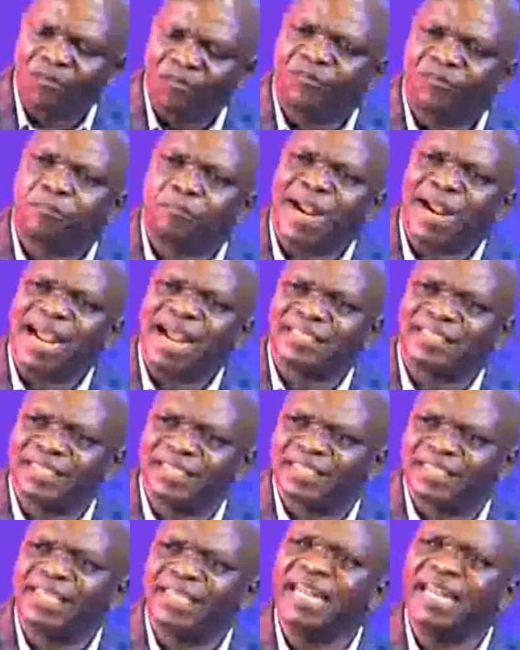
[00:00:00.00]

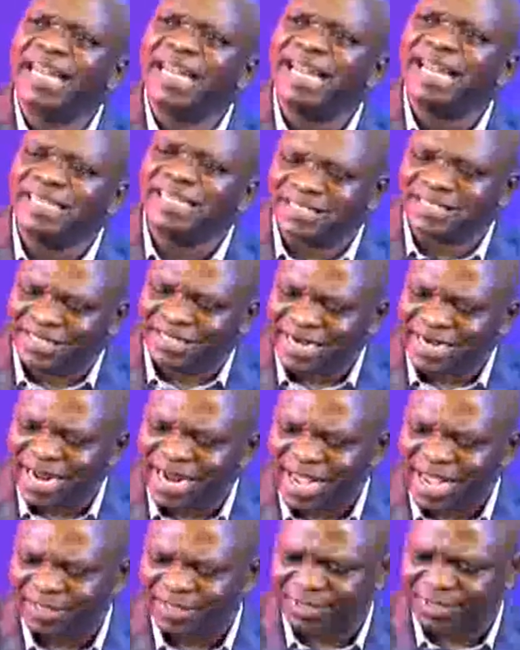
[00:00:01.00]
practicing
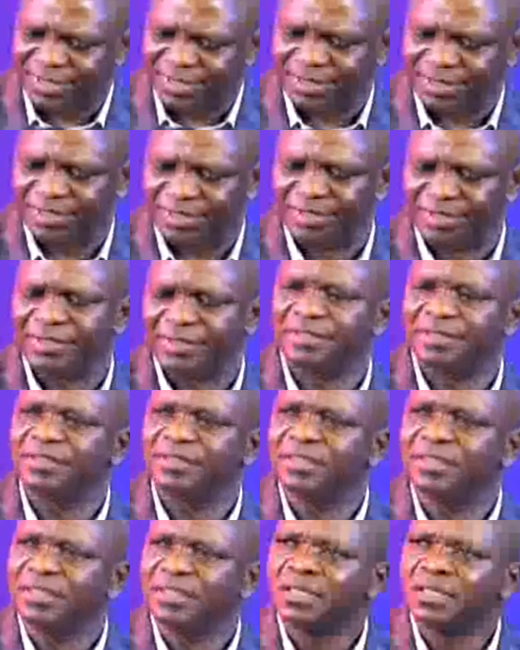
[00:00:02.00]
laziness,
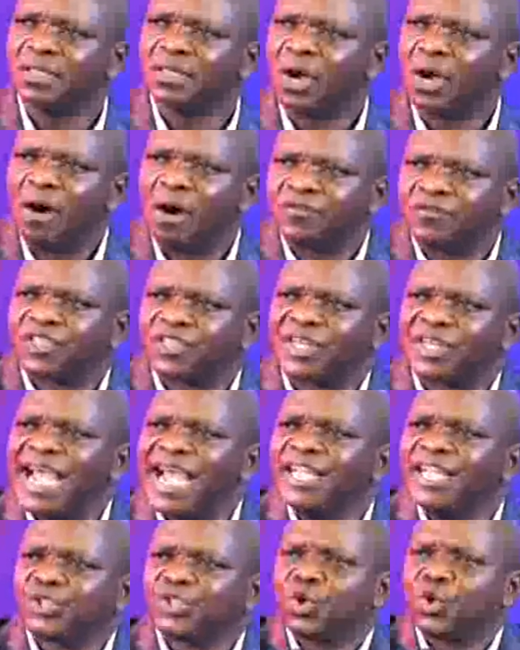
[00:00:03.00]
of
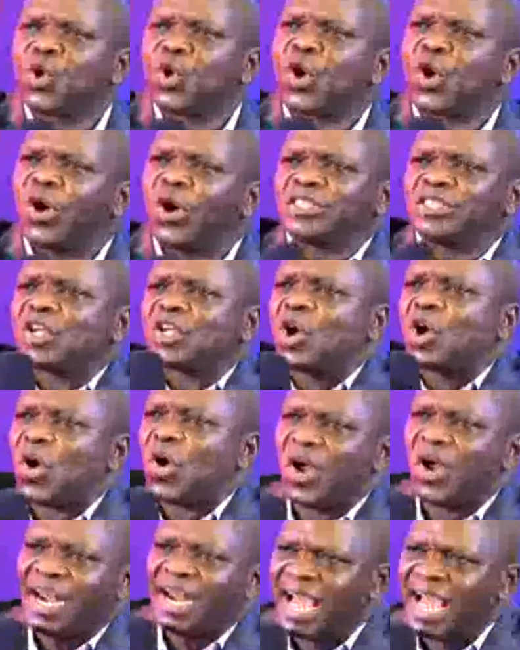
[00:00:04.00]
trying to cut
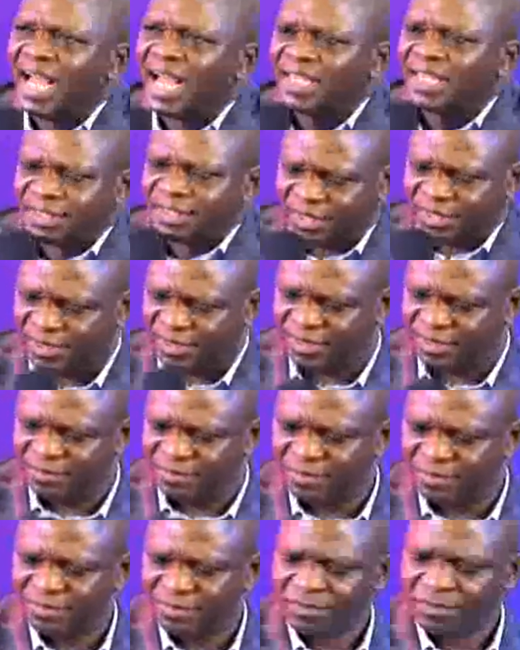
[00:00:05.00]
corners.
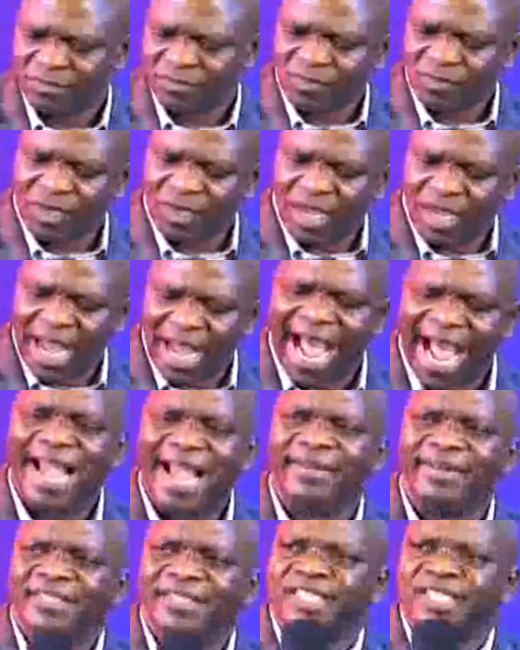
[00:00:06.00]
I
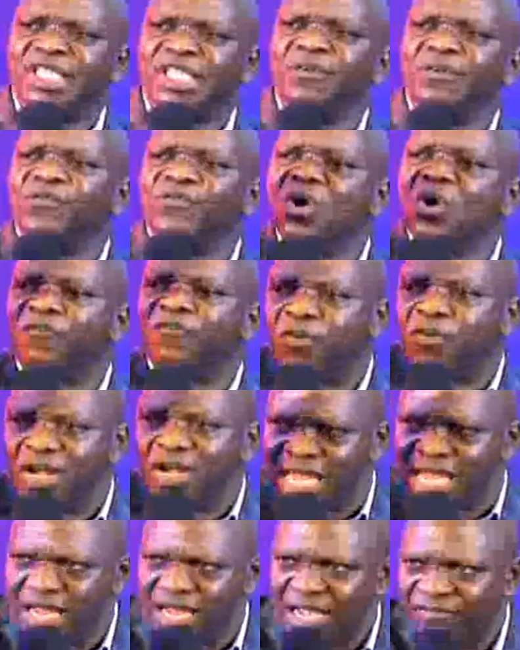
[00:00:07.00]
receive your
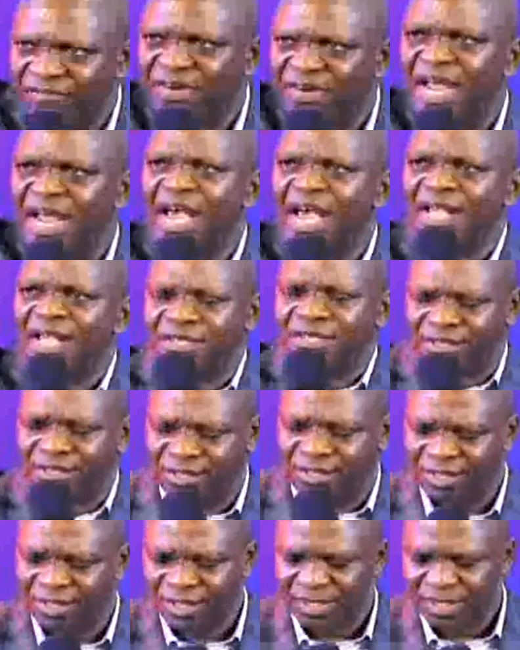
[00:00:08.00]
forgiveness
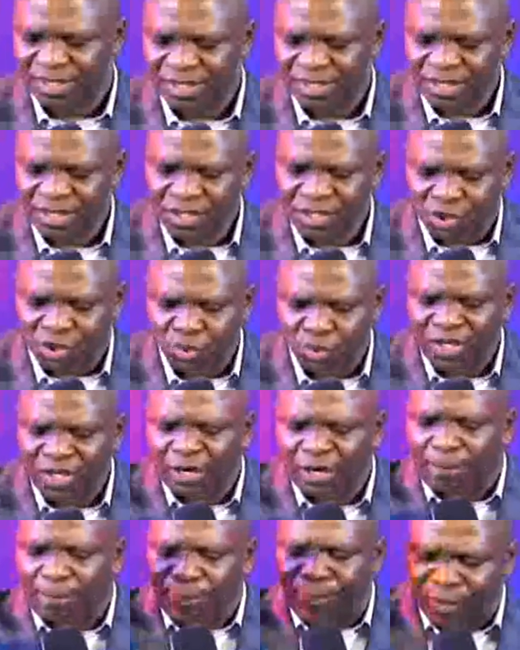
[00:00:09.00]
through
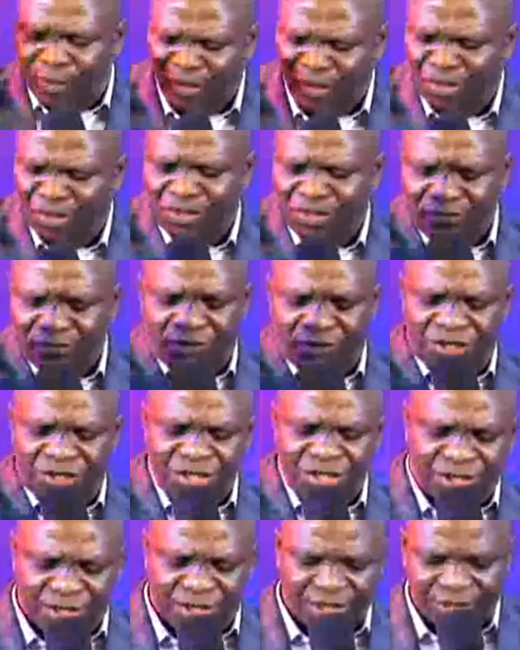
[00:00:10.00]
the blood of
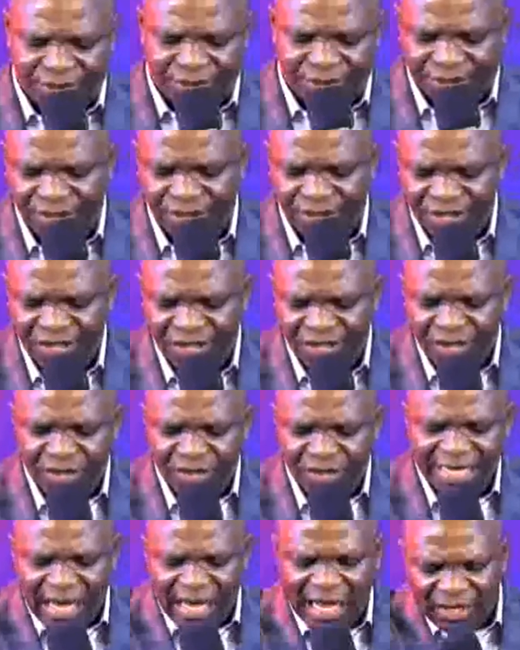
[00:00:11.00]
Jesus.
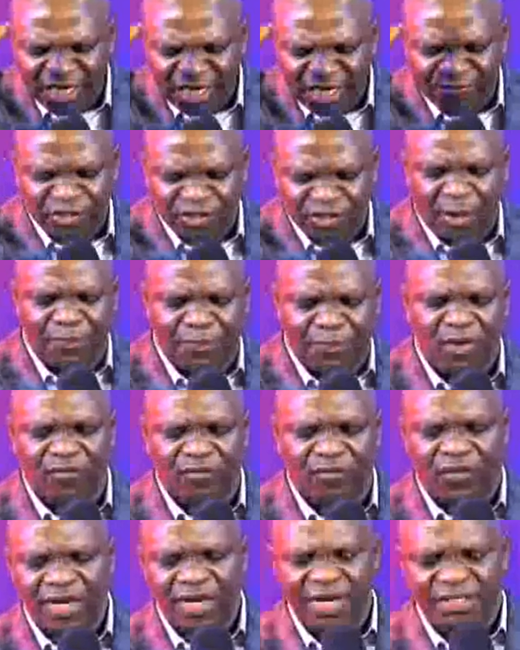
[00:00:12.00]
Now lift up your
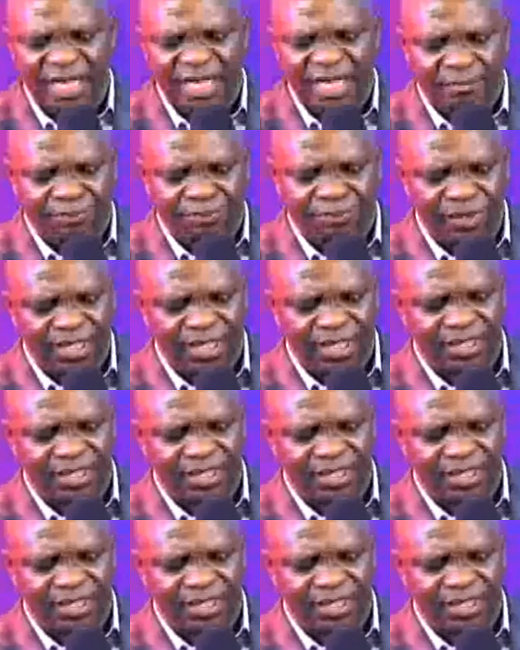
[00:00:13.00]
voice and pray.